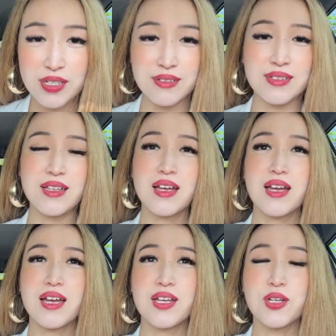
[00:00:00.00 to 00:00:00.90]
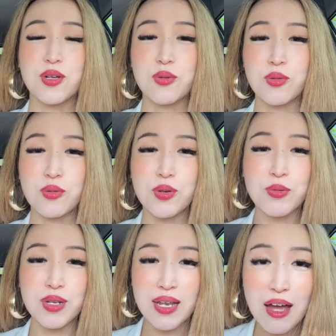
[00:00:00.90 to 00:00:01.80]
And we
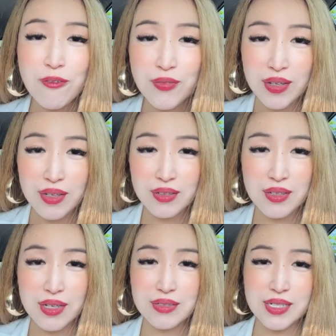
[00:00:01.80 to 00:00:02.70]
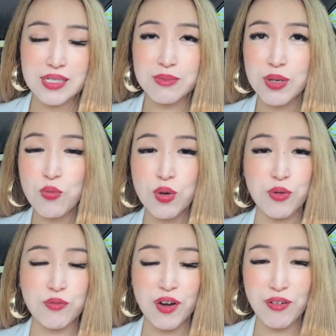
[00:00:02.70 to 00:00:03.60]
were laughing. Doesn't mean we
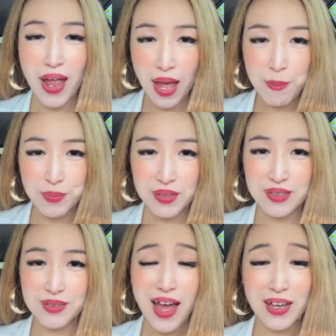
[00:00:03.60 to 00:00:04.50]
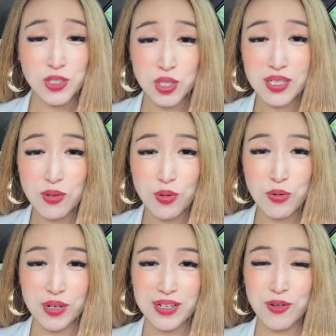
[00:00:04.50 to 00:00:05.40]
were very happy. Actually, we
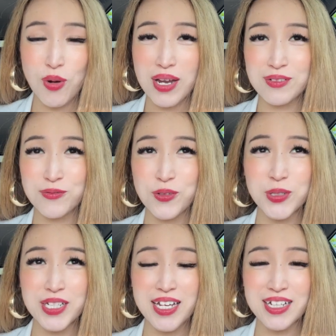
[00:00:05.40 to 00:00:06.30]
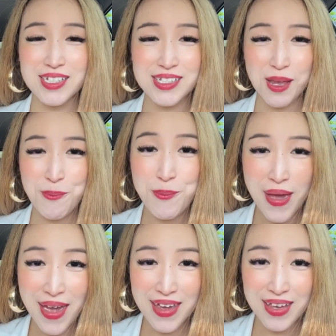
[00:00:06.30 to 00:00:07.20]
were quite feeling like the same
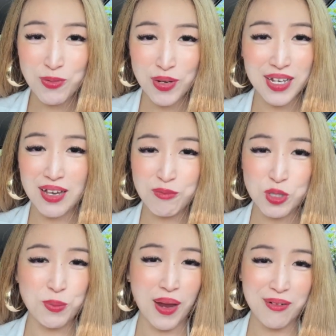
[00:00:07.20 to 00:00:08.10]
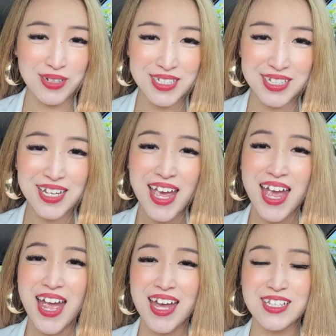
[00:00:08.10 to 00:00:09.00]
pain when it comes to parenting.
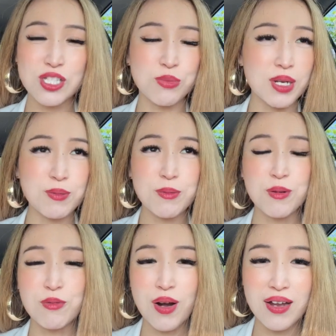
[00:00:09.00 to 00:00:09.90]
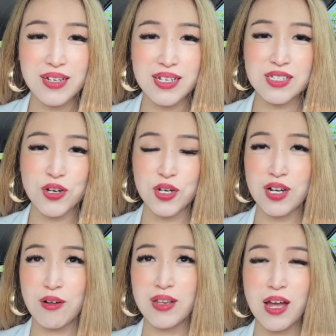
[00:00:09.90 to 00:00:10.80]
And then so many people around us heard
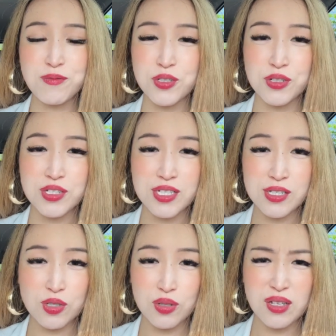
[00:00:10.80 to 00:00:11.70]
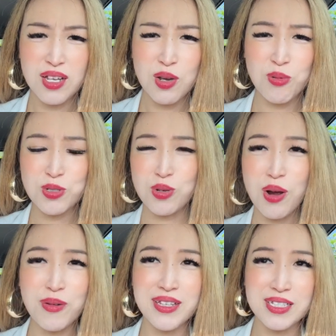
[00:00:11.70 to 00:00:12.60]
our laughter. They thought, what's
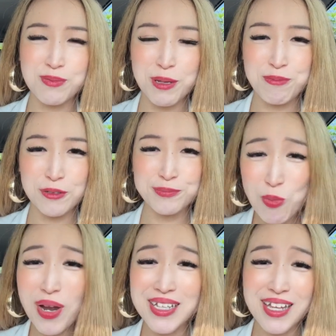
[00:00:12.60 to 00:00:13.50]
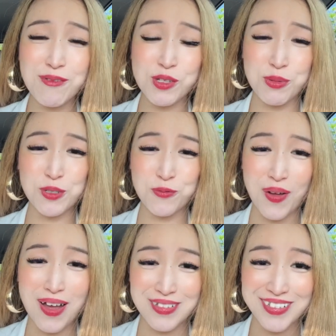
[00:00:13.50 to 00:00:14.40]
wrong with these people? Why did they have so much
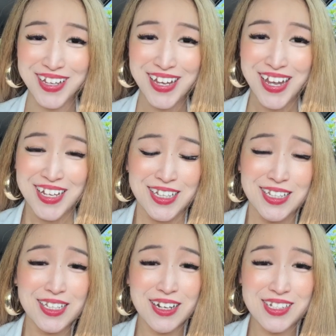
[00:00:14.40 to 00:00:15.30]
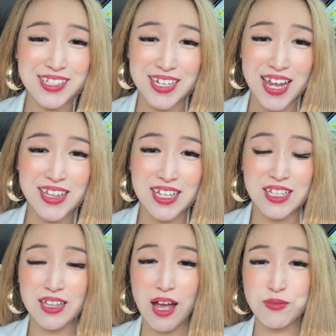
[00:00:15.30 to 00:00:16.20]
fun? They didn't understand that
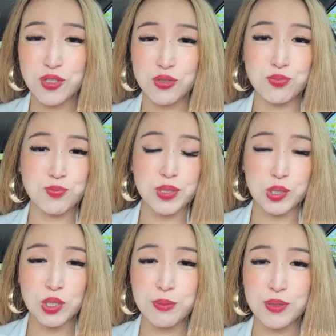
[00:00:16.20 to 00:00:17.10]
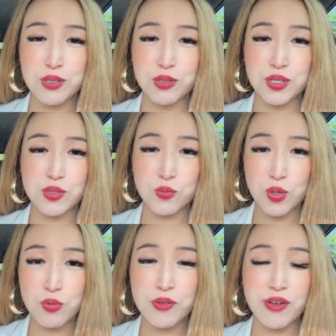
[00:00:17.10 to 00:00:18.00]
the laughter purely because
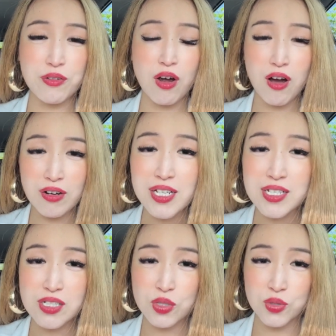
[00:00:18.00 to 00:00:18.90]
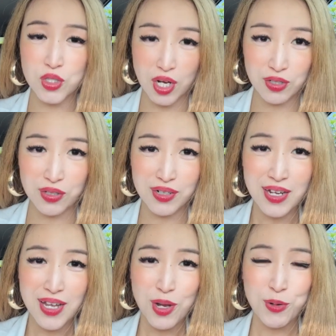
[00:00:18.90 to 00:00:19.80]
we were very honest to each other.
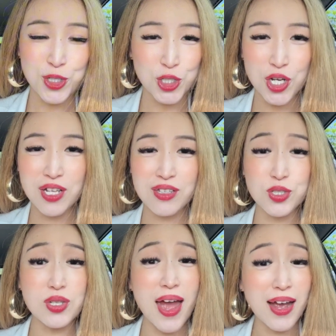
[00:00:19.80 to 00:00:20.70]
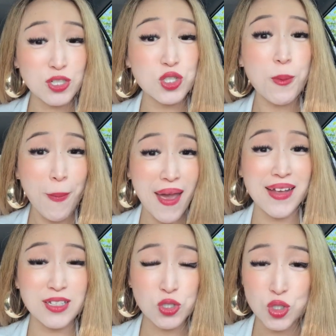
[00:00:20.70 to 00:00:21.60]
We shared the actual
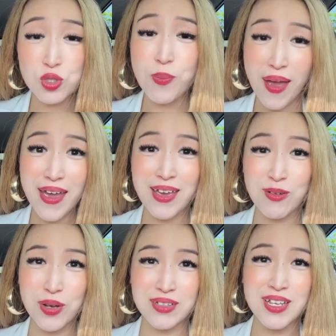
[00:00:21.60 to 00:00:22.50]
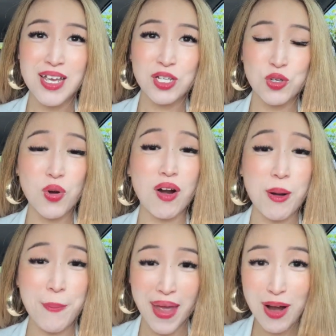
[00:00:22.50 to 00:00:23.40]
pain, the true pain when you are a
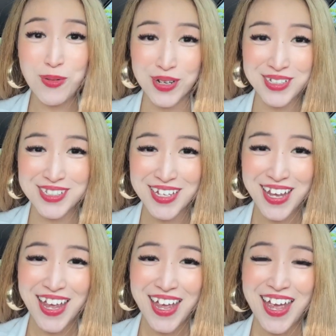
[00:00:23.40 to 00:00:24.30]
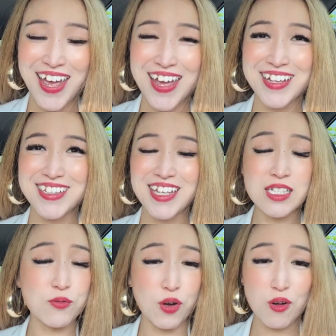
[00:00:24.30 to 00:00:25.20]
parent. And
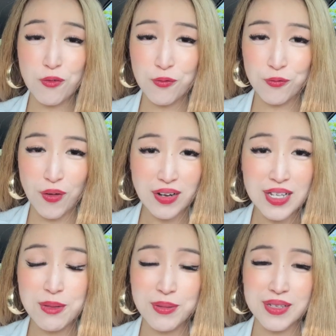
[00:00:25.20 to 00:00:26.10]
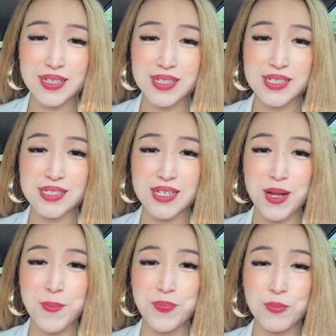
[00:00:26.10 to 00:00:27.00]
that's very funny because
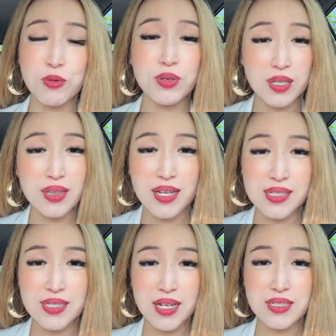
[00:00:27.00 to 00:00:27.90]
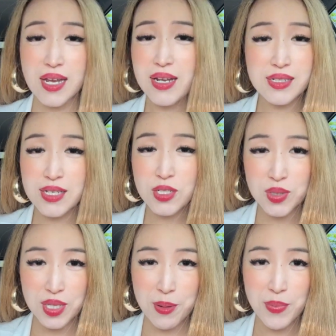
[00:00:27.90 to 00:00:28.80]
we realized that. And I said to
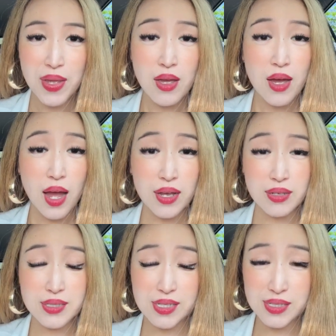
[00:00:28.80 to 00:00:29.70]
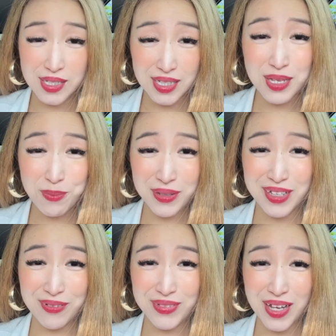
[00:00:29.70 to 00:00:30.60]
them, I sincerely
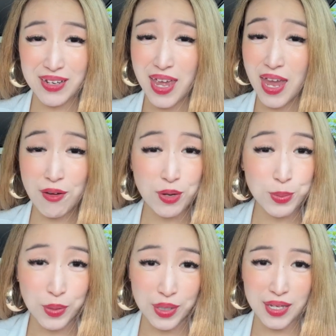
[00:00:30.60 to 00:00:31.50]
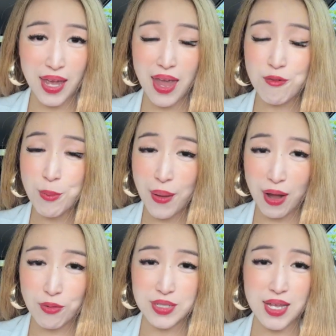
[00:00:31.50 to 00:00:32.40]
believe that every
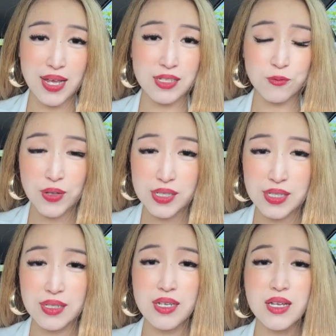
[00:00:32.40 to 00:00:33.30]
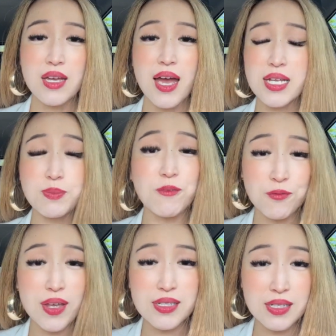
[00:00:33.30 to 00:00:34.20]
parent has been
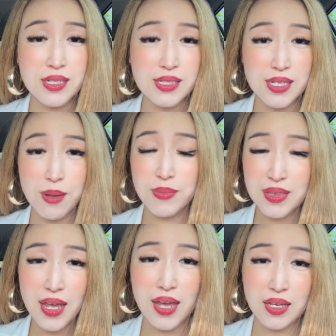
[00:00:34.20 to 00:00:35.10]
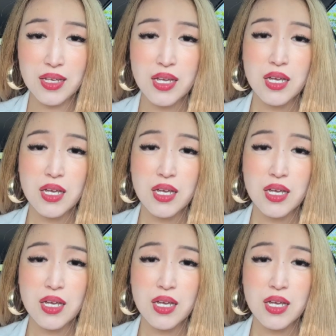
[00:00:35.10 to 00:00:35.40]
facing the same thing.